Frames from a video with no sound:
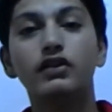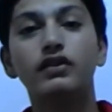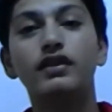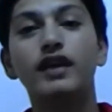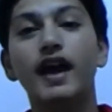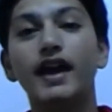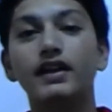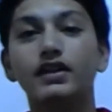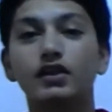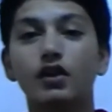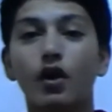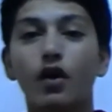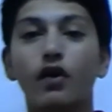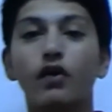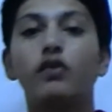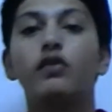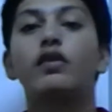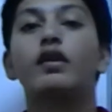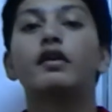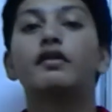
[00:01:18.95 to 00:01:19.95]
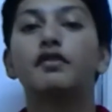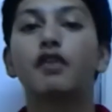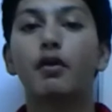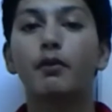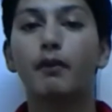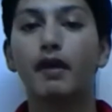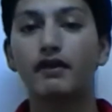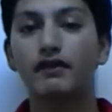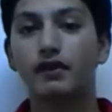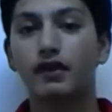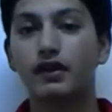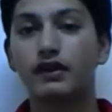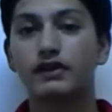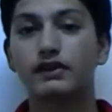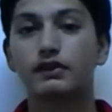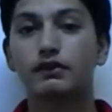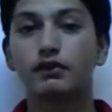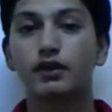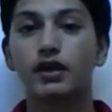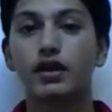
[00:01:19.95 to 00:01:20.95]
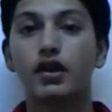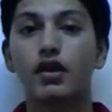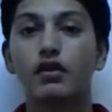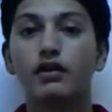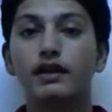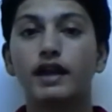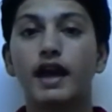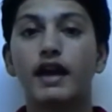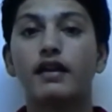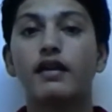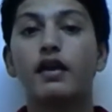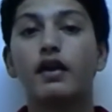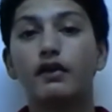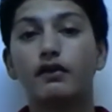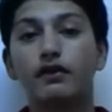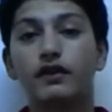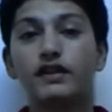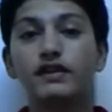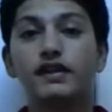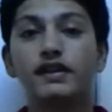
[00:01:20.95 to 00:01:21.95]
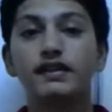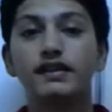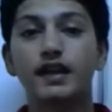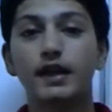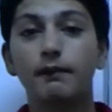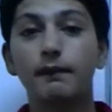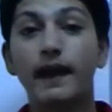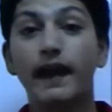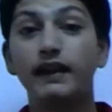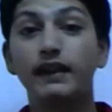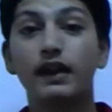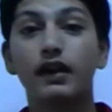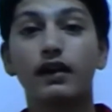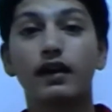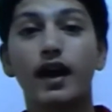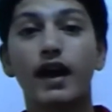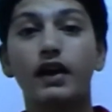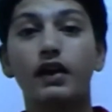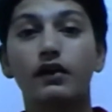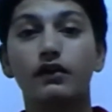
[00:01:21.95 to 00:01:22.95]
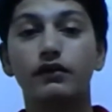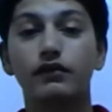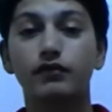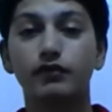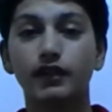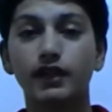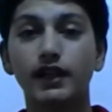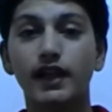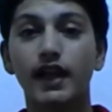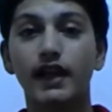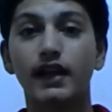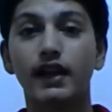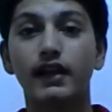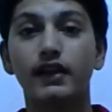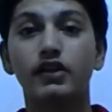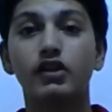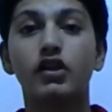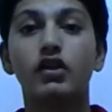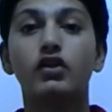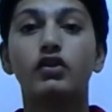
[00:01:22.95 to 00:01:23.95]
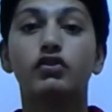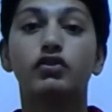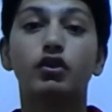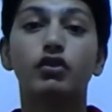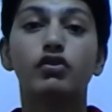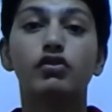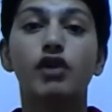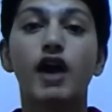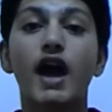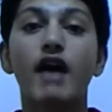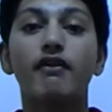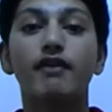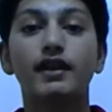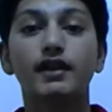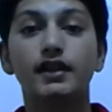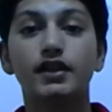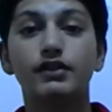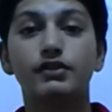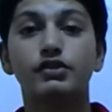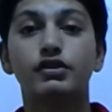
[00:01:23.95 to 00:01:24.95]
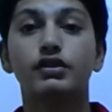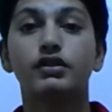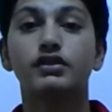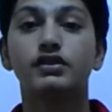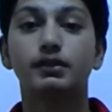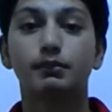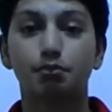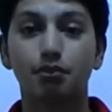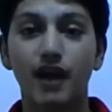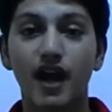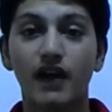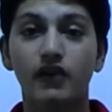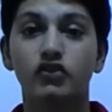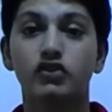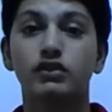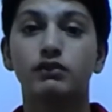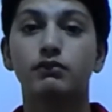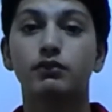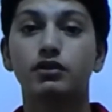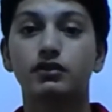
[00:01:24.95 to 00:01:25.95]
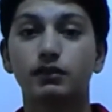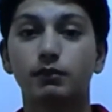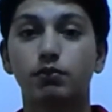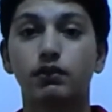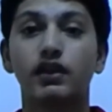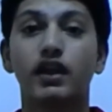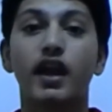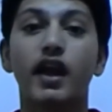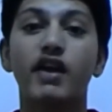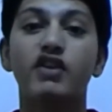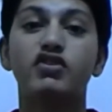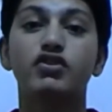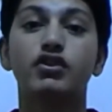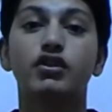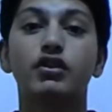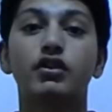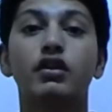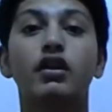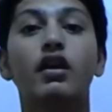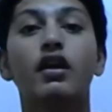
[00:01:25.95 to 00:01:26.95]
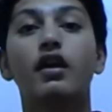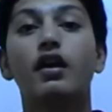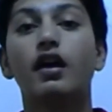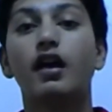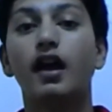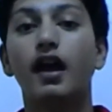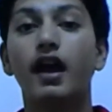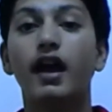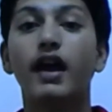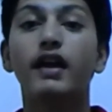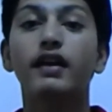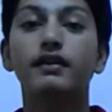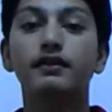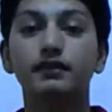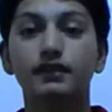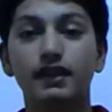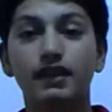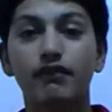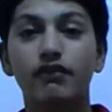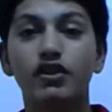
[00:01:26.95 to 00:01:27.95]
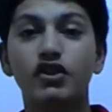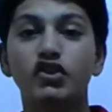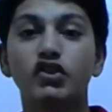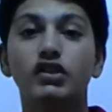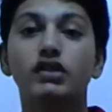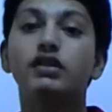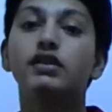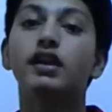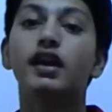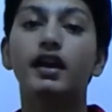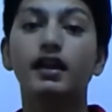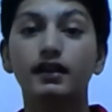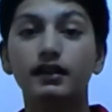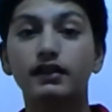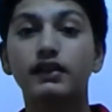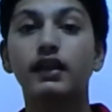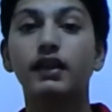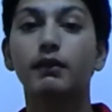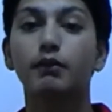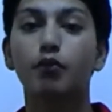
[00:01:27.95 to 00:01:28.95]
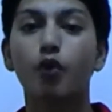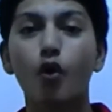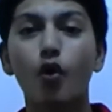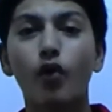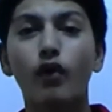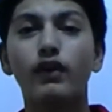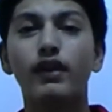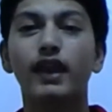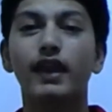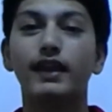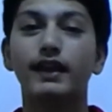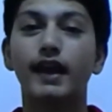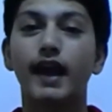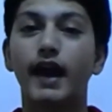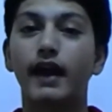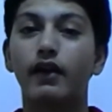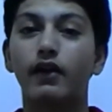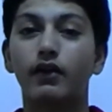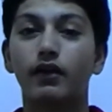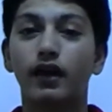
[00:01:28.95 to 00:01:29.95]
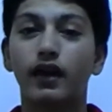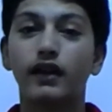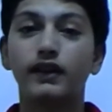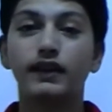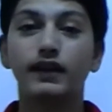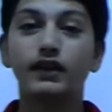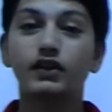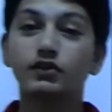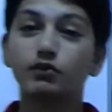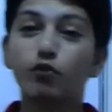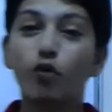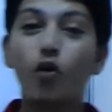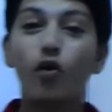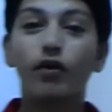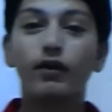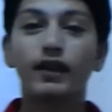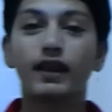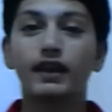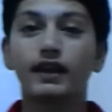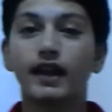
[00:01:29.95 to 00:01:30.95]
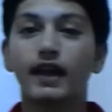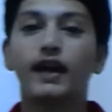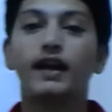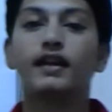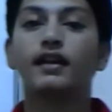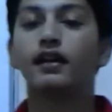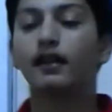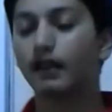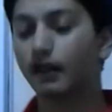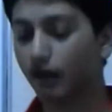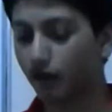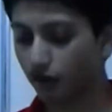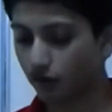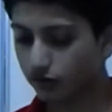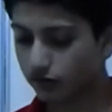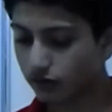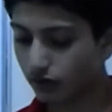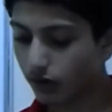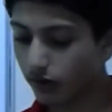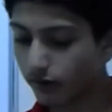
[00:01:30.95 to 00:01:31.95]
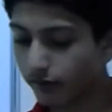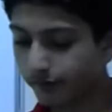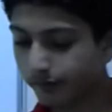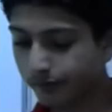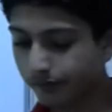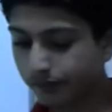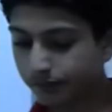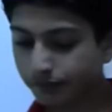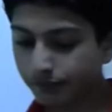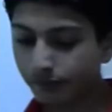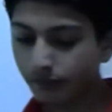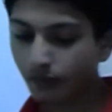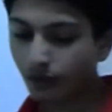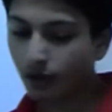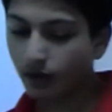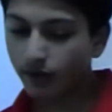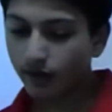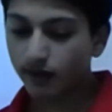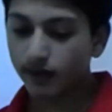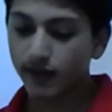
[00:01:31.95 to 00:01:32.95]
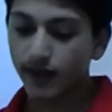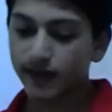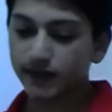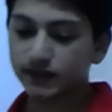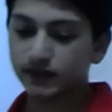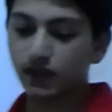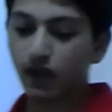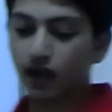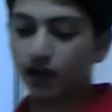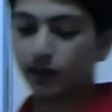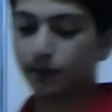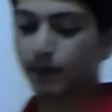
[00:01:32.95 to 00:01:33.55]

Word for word: you guys know from my first video that physics and math are kind of related, so you have addition, subtraction, multiplication, and division, and think more than that, okay, there's more than that. So let's talk